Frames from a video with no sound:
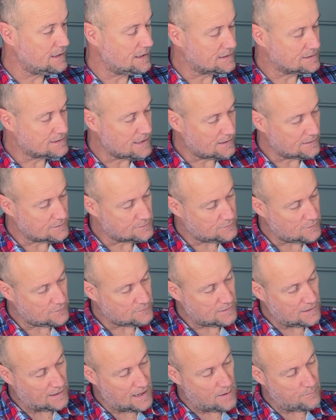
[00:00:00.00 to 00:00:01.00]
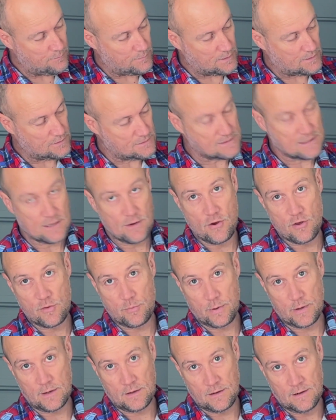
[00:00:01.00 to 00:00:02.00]
can tell it's 15 amp because the
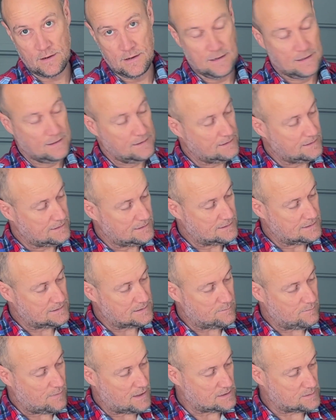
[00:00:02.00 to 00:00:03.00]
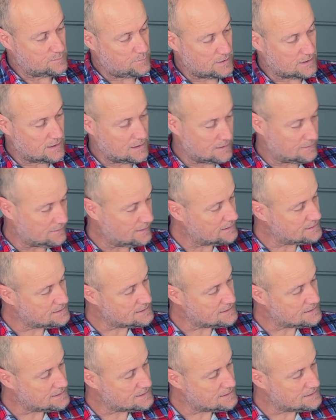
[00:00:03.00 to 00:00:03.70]
earth pin is much bigger than